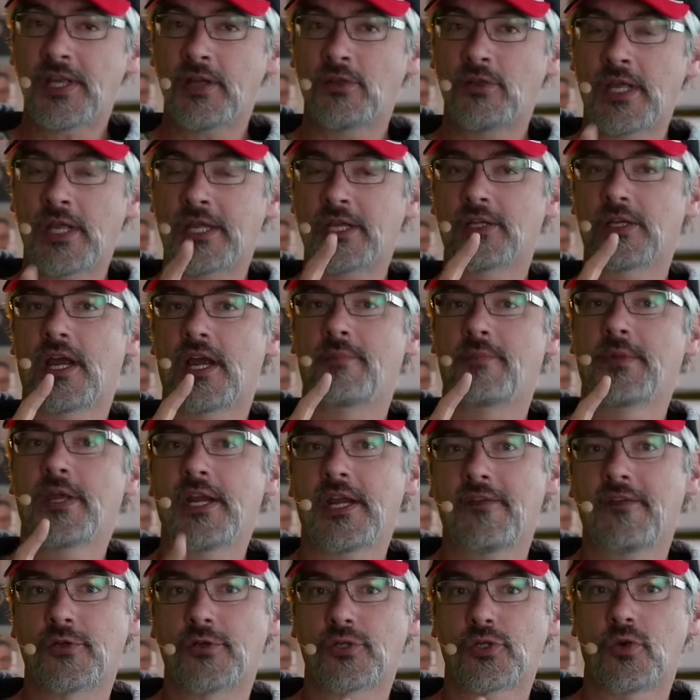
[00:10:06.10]
like i am going to
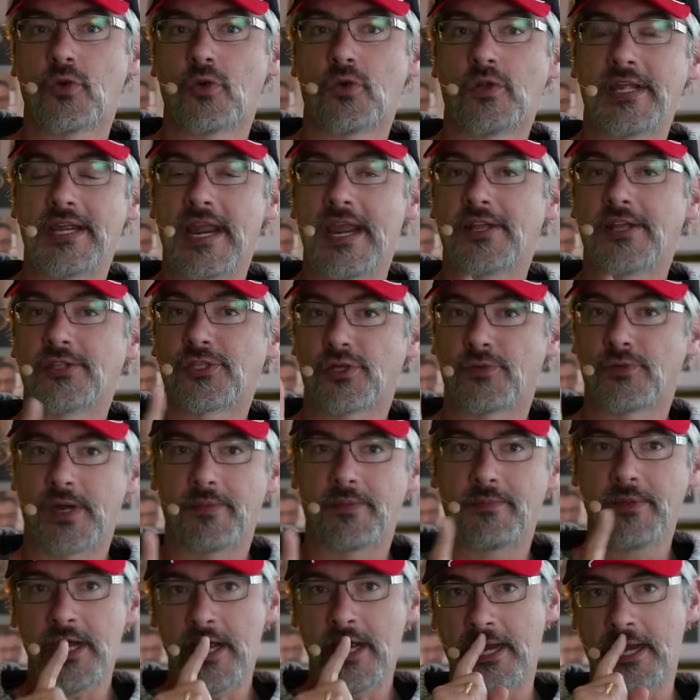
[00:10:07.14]
give a trolling answer, but
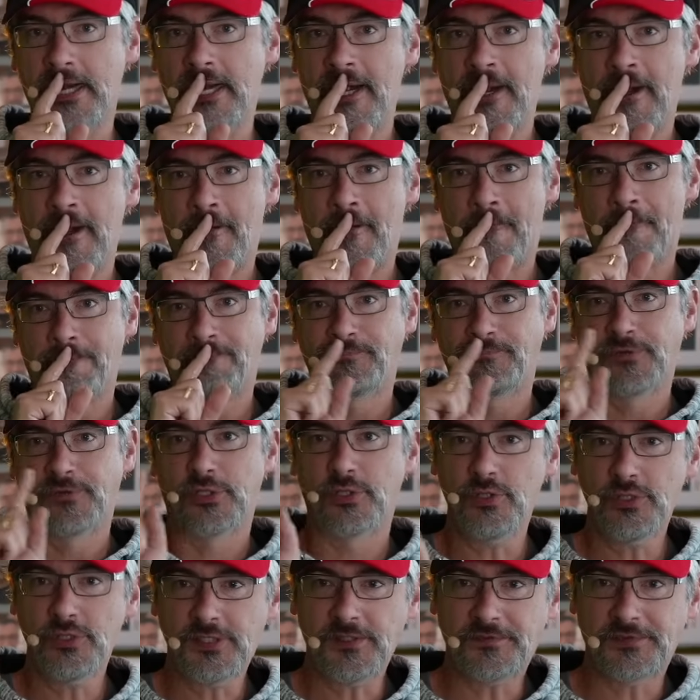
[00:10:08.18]
I'm not.
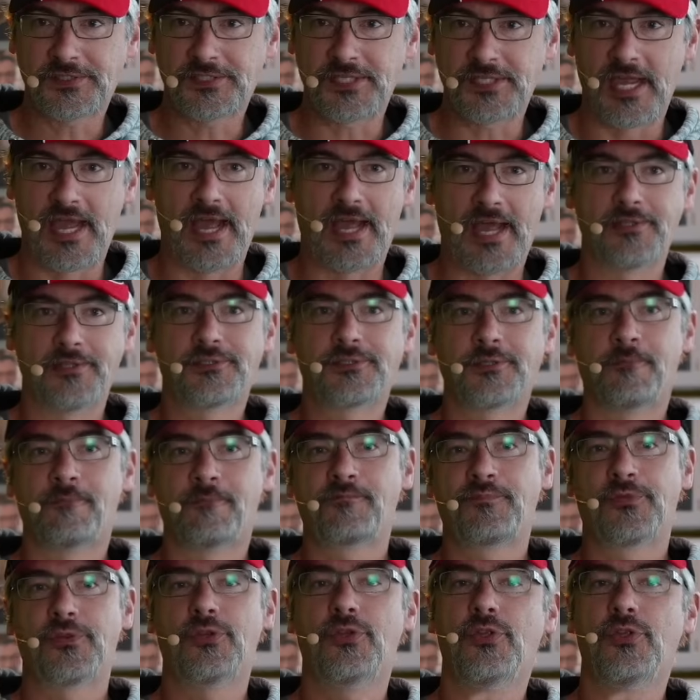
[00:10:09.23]
Yusuf says,
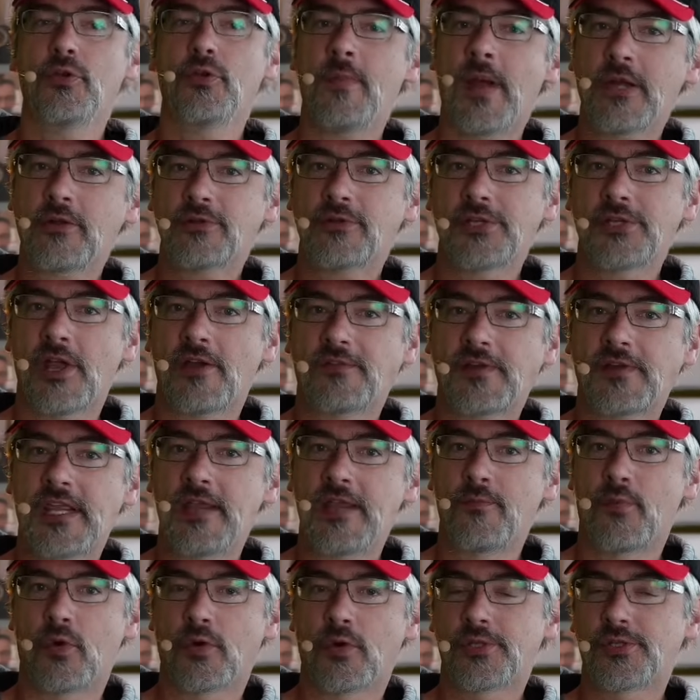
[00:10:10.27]
new Microsoft
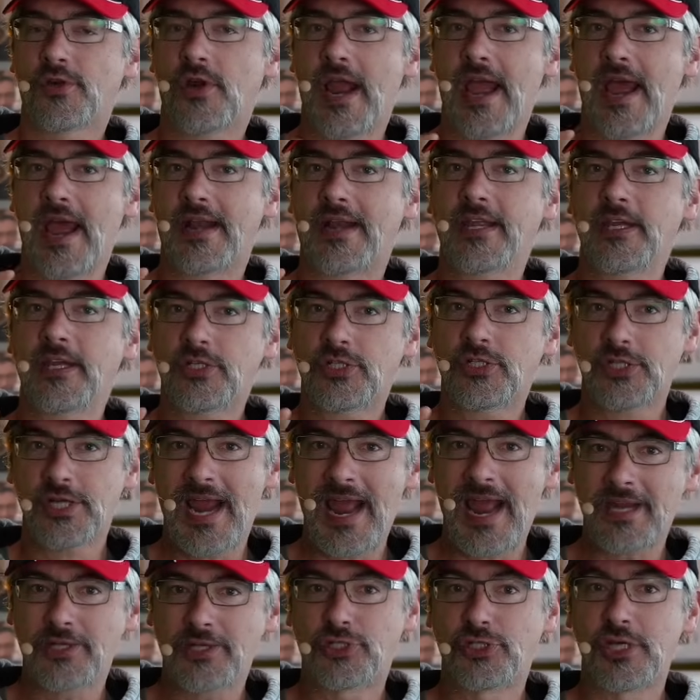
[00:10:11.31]
keyboards are adding a
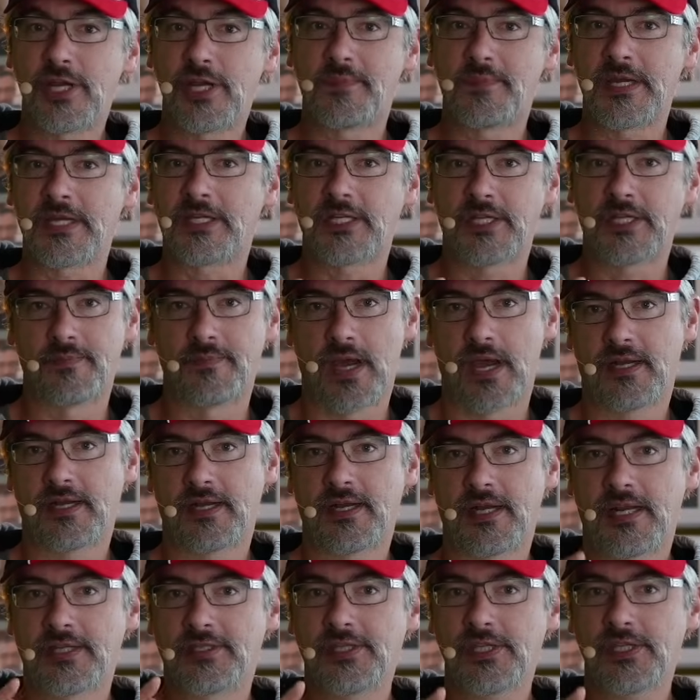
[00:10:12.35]
ChatGPT button.
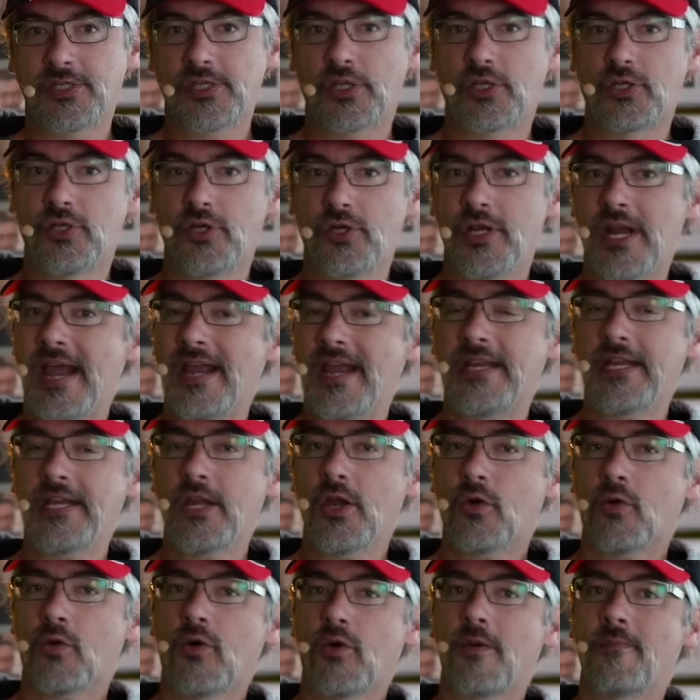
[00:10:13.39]
Is this a good idea
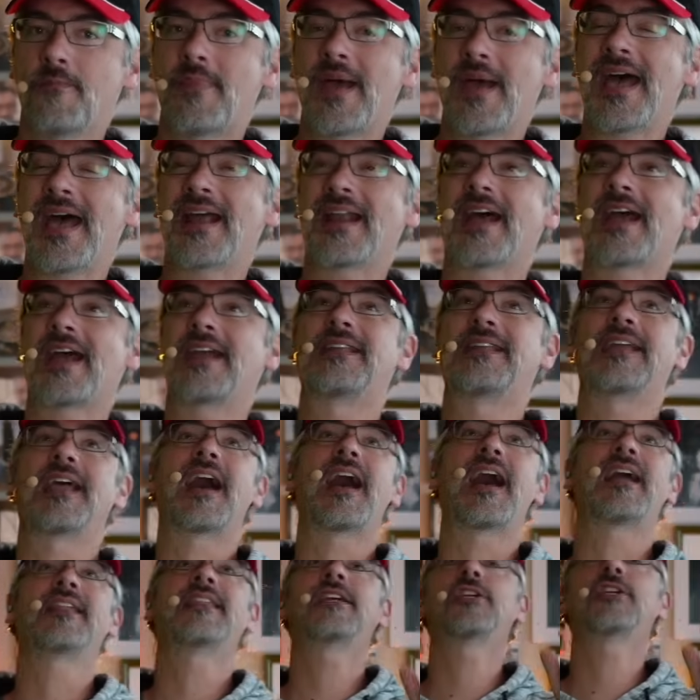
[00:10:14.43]
or a bad idea? I think it's